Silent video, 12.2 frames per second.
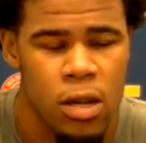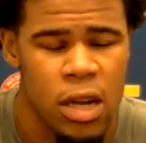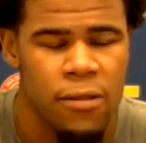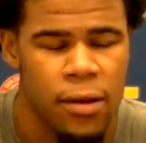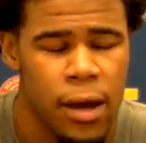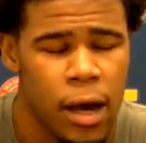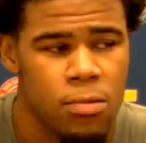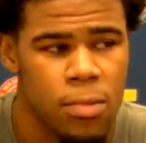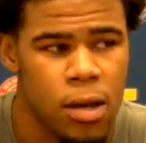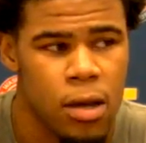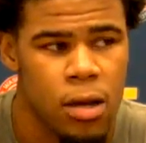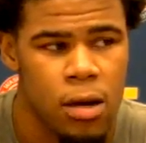it definitely helped
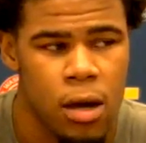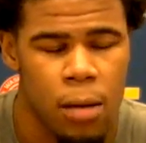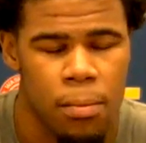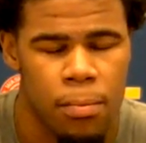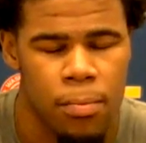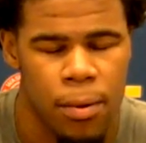me uh,